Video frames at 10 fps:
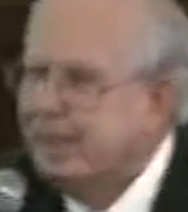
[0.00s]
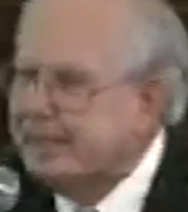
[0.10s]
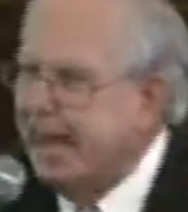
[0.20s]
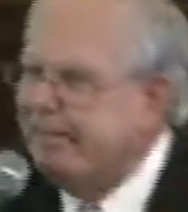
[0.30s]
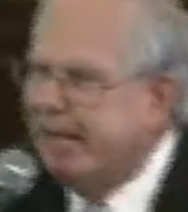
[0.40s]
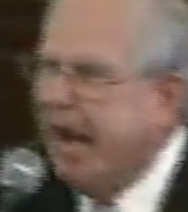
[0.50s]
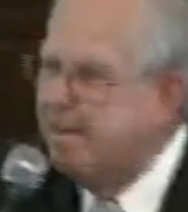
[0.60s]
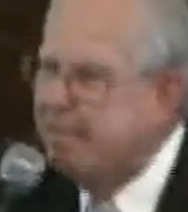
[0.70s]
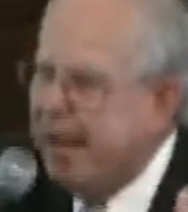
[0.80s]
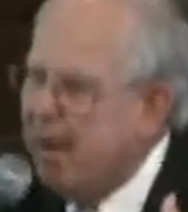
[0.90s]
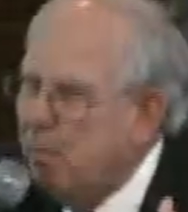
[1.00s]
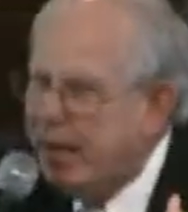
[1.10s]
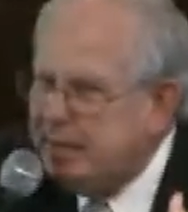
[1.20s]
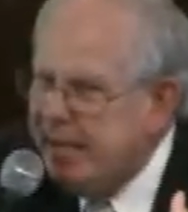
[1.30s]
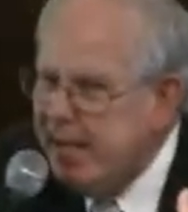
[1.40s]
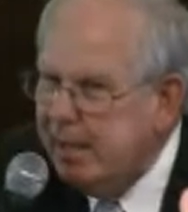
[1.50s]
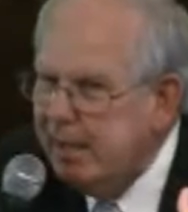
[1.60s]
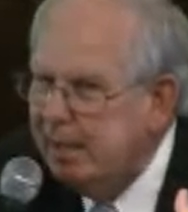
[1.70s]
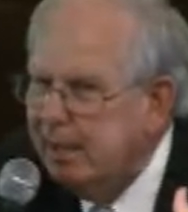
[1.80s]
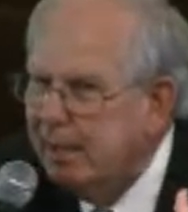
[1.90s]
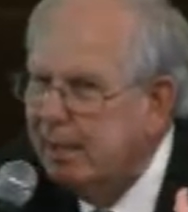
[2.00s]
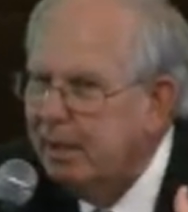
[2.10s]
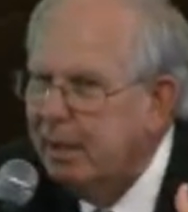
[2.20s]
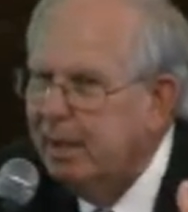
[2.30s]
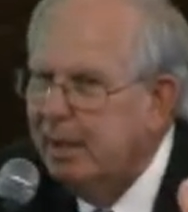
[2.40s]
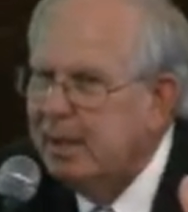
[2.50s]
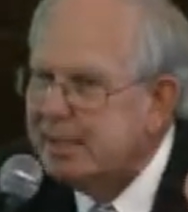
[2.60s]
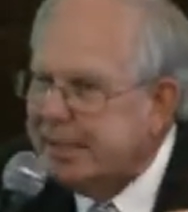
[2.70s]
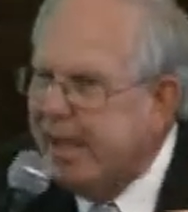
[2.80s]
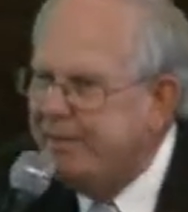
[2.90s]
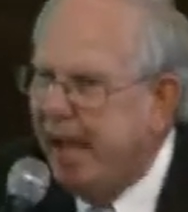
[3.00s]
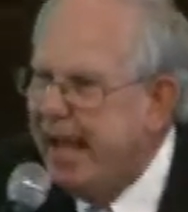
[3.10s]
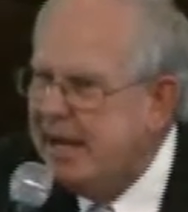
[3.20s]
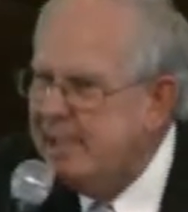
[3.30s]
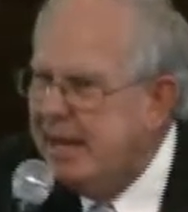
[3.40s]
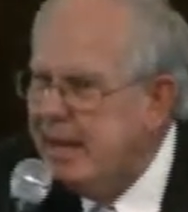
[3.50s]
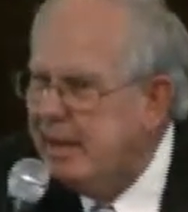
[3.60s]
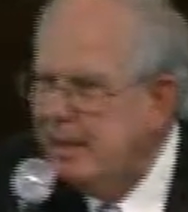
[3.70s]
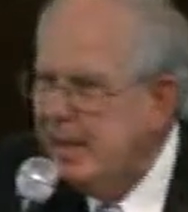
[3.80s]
Steve had gotten mean with me. Steve hated me.